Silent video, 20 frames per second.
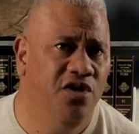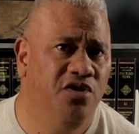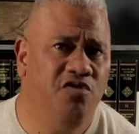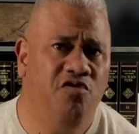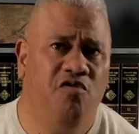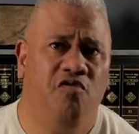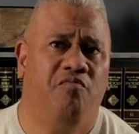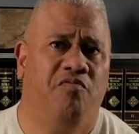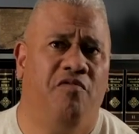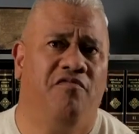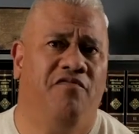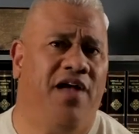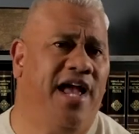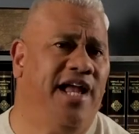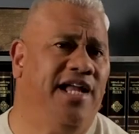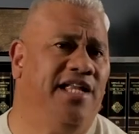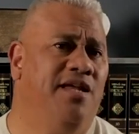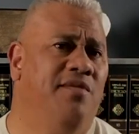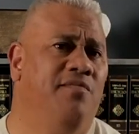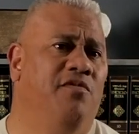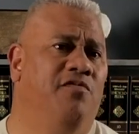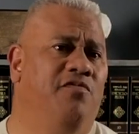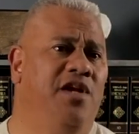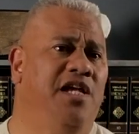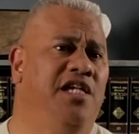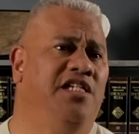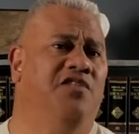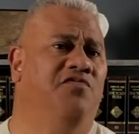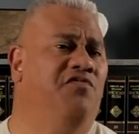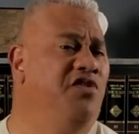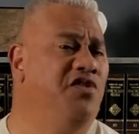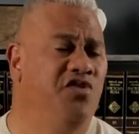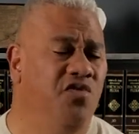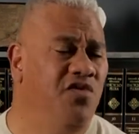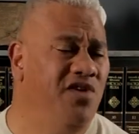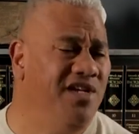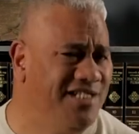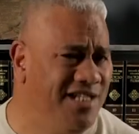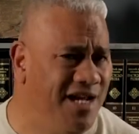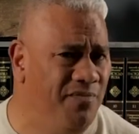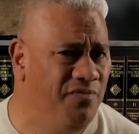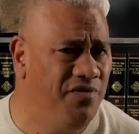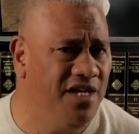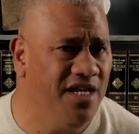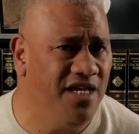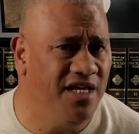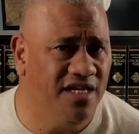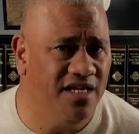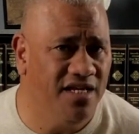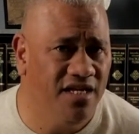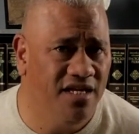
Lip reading: You'll provide them a reason for doing something.